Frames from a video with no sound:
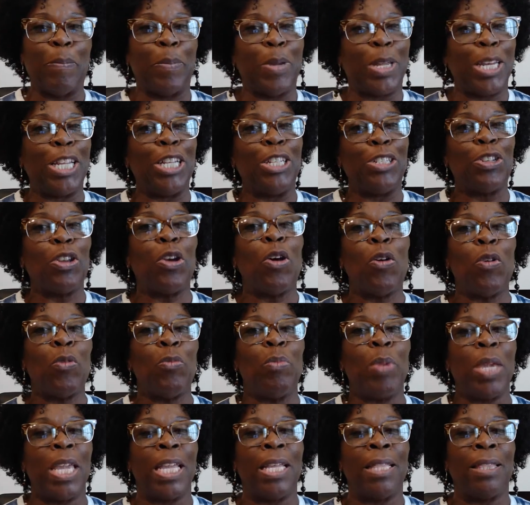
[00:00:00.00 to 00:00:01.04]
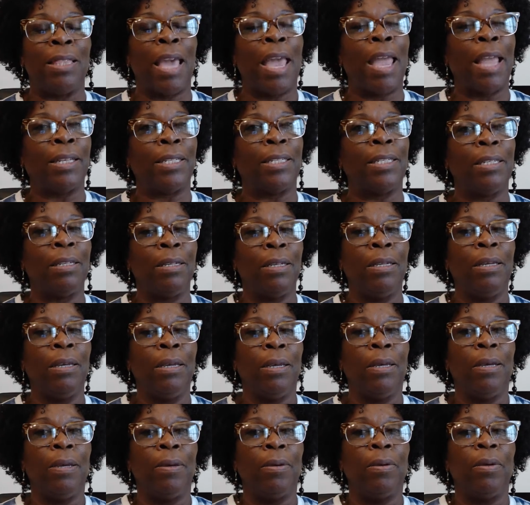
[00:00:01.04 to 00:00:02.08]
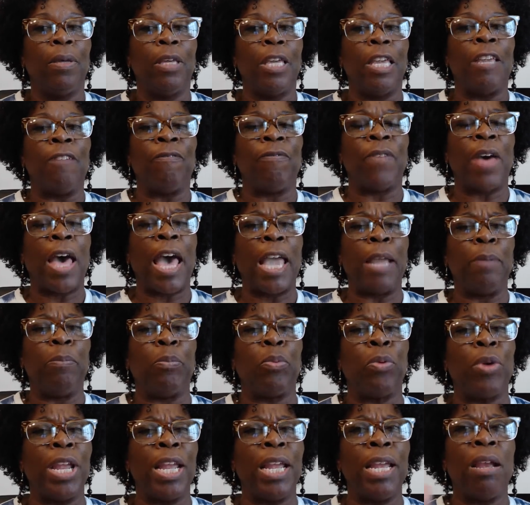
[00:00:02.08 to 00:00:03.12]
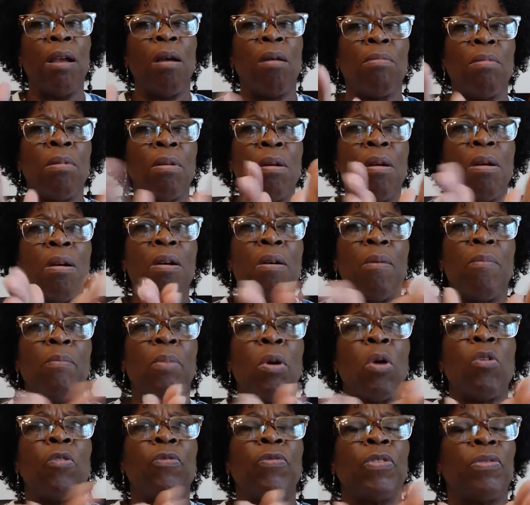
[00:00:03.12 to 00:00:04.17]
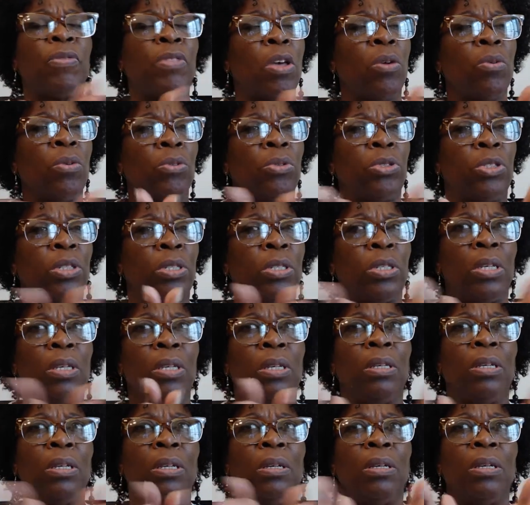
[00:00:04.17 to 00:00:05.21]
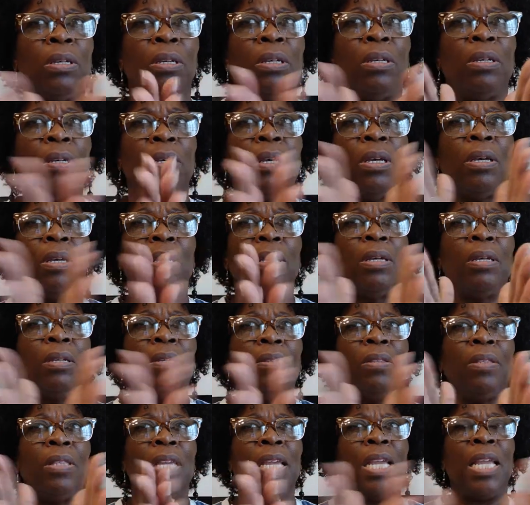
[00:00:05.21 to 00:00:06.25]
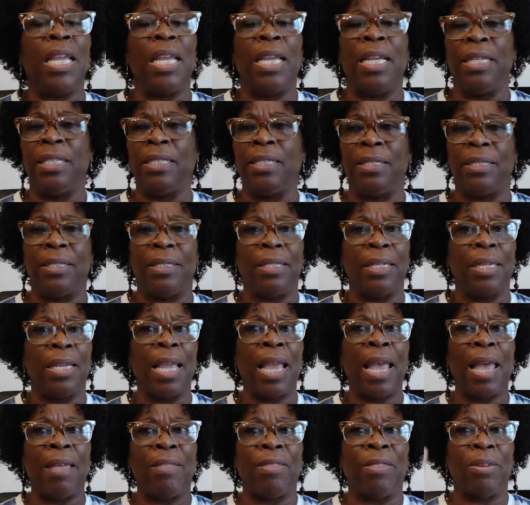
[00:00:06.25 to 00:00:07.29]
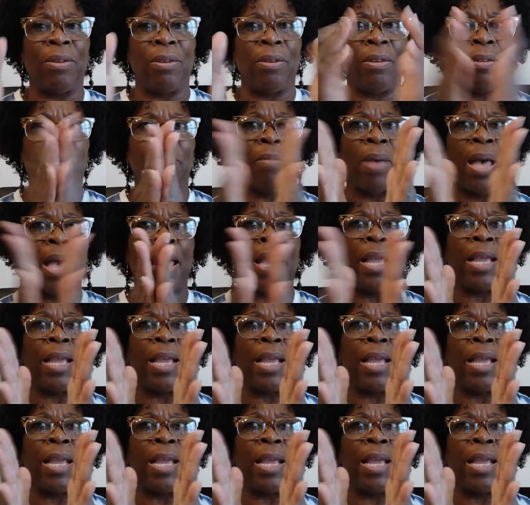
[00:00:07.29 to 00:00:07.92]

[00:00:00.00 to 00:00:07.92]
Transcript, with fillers: but He told me that if I bring both of those things together, my